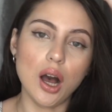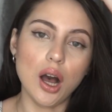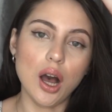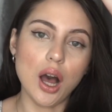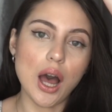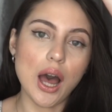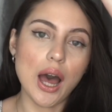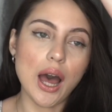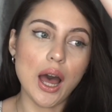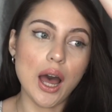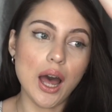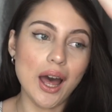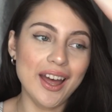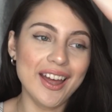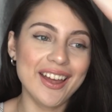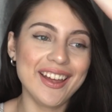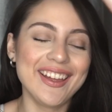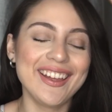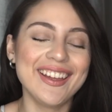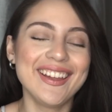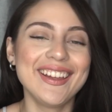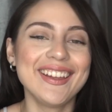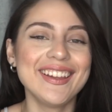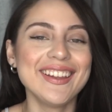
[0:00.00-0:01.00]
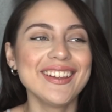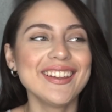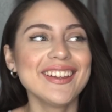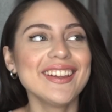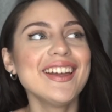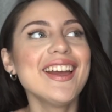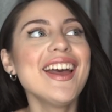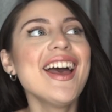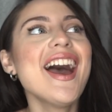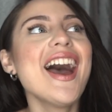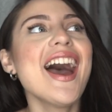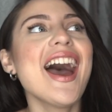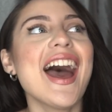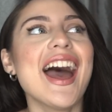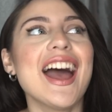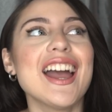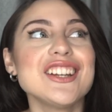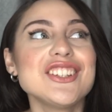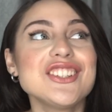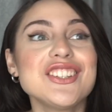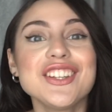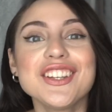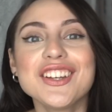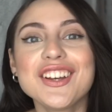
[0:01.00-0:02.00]
I
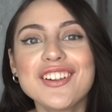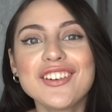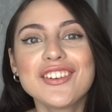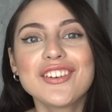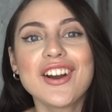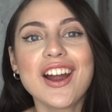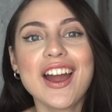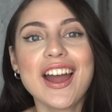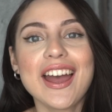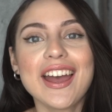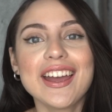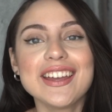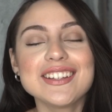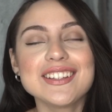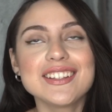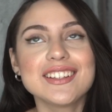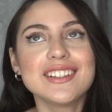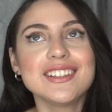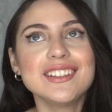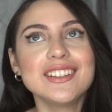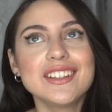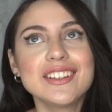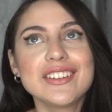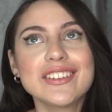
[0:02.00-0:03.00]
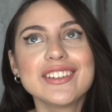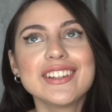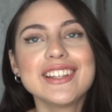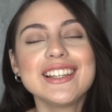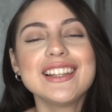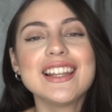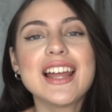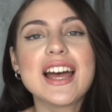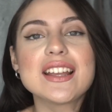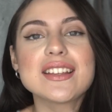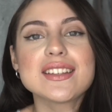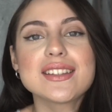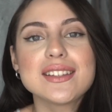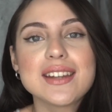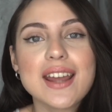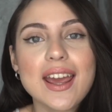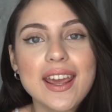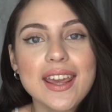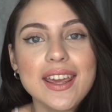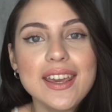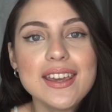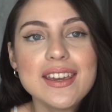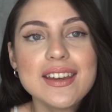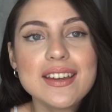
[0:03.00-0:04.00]
actually cried literally last
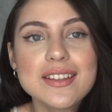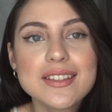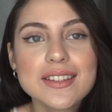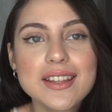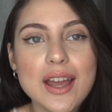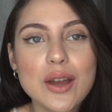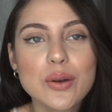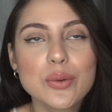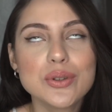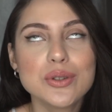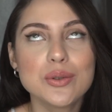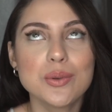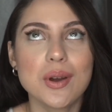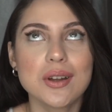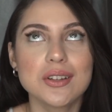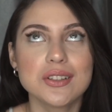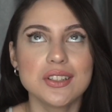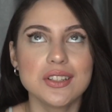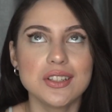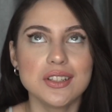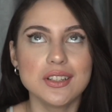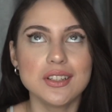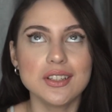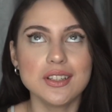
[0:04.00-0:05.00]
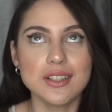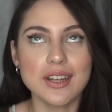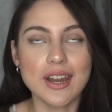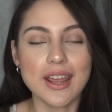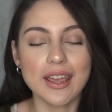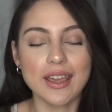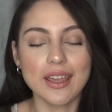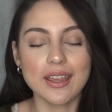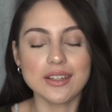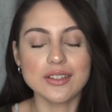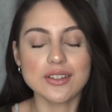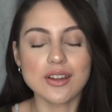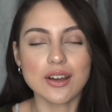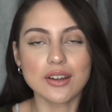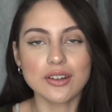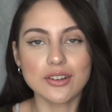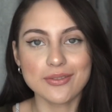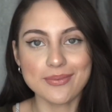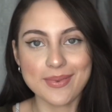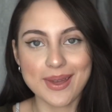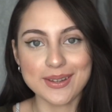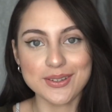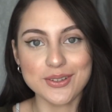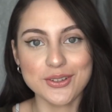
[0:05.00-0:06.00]
night because I was watching a
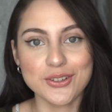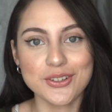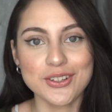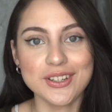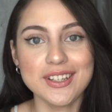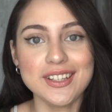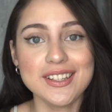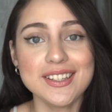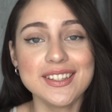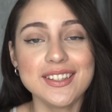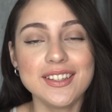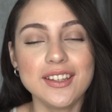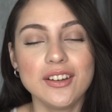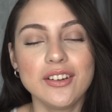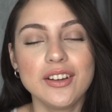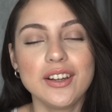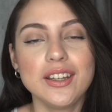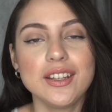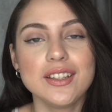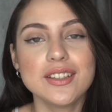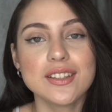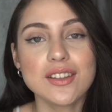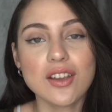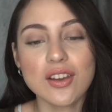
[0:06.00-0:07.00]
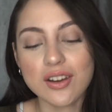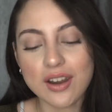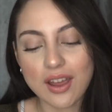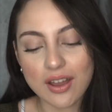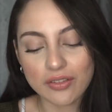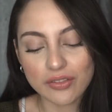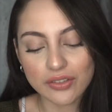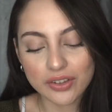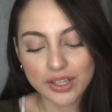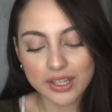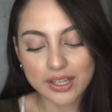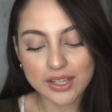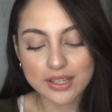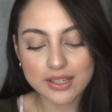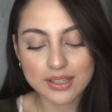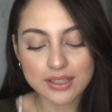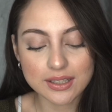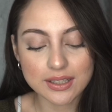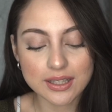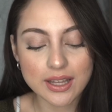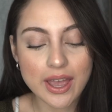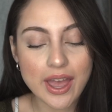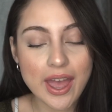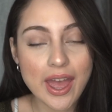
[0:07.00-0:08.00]
documentary series on
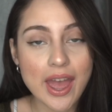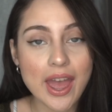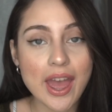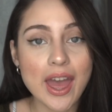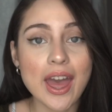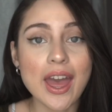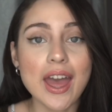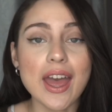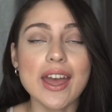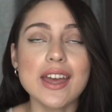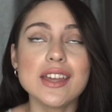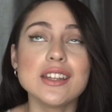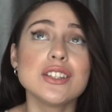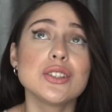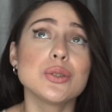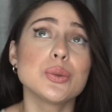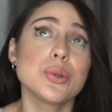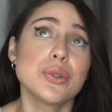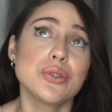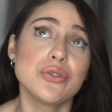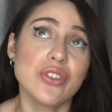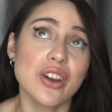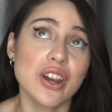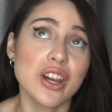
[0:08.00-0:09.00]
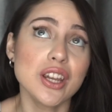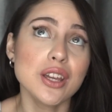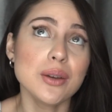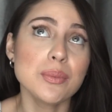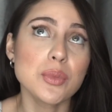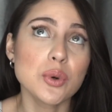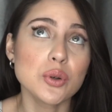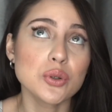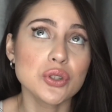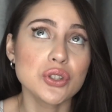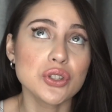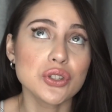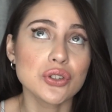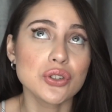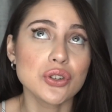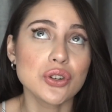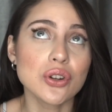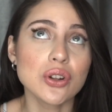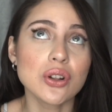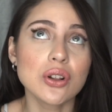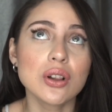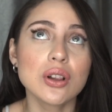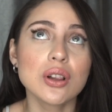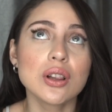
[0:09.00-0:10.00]
Netflix, and it was very
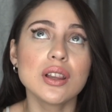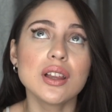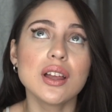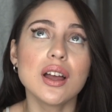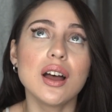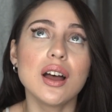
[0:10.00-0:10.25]
emotional.